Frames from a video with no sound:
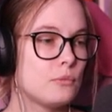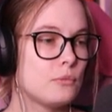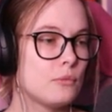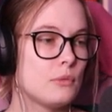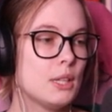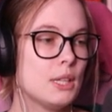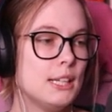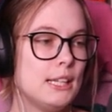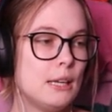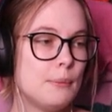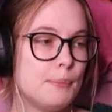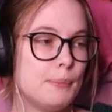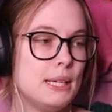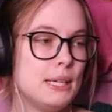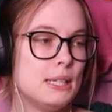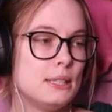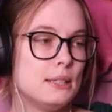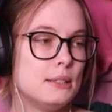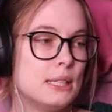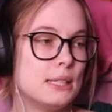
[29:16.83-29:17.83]
It
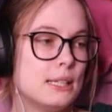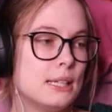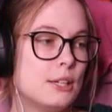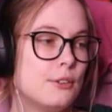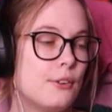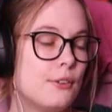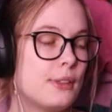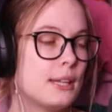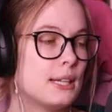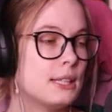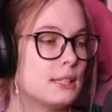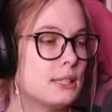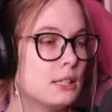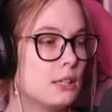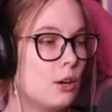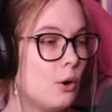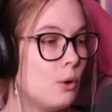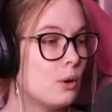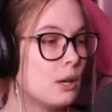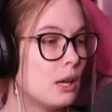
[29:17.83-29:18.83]
appears that everything is in
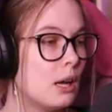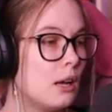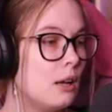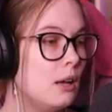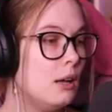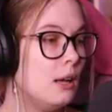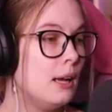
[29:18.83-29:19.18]
order.